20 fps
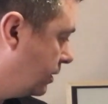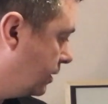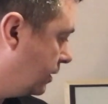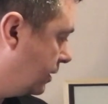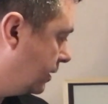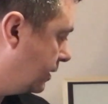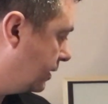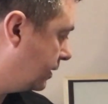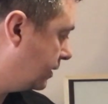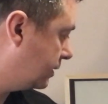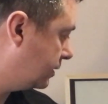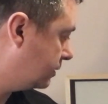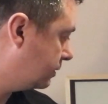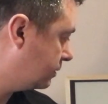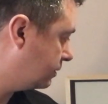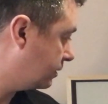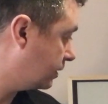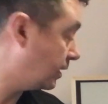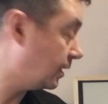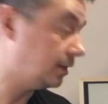
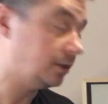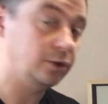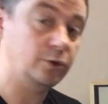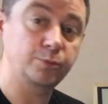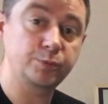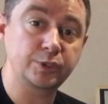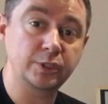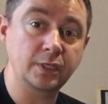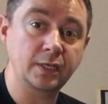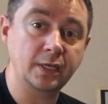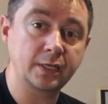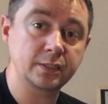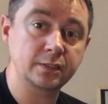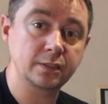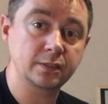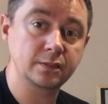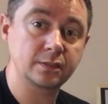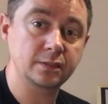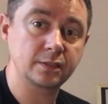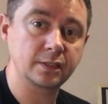and I hope she
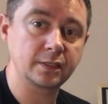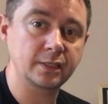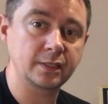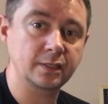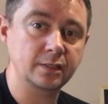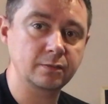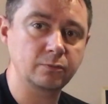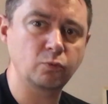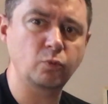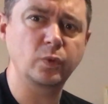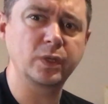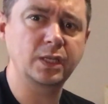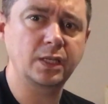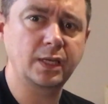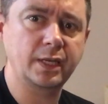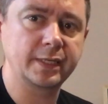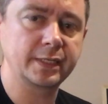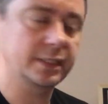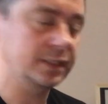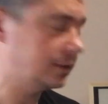liked it, will
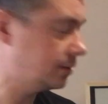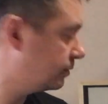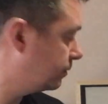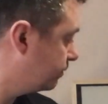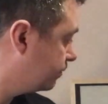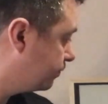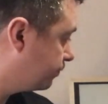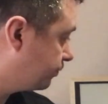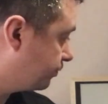like it.